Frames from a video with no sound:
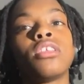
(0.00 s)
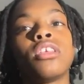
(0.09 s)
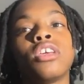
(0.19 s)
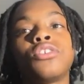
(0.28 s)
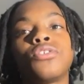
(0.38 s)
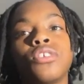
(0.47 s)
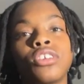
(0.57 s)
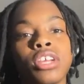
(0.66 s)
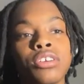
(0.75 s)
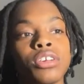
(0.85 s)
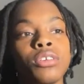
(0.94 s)

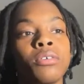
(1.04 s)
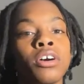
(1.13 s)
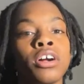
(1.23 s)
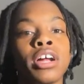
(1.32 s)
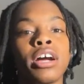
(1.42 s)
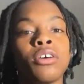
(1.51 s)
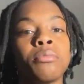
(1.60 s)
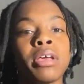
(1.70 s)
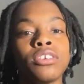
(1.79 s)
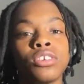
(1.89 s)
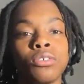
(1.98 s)
extraordinary you are, how amazing